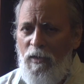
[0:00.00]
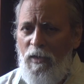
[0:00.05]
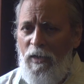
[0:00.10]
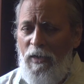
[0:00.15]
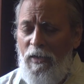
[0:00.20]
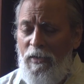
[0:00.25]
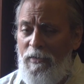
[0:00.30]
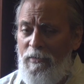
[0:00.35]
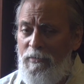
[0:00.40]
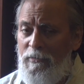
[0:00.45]

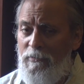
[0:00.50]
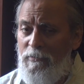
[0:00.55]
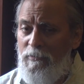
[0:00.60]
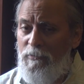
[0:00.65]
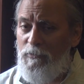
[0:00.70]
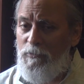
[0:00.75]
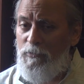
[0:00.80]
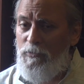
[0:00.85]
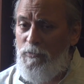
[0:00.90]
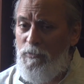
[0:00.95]
and
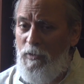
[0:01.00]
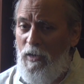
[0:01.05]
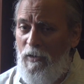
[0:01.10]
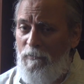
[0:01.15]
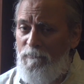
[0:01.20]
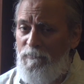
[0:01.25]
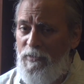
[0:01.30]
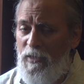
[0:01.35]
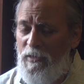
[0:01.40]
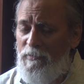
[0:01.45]
who
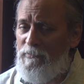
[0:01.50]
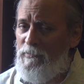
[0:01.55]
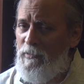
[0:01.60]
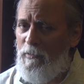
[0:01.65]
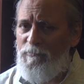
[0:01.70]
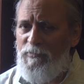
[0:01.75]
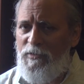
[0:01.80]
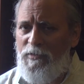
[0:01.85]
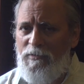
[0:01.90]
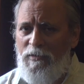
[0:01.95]
have done
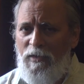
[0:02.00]
something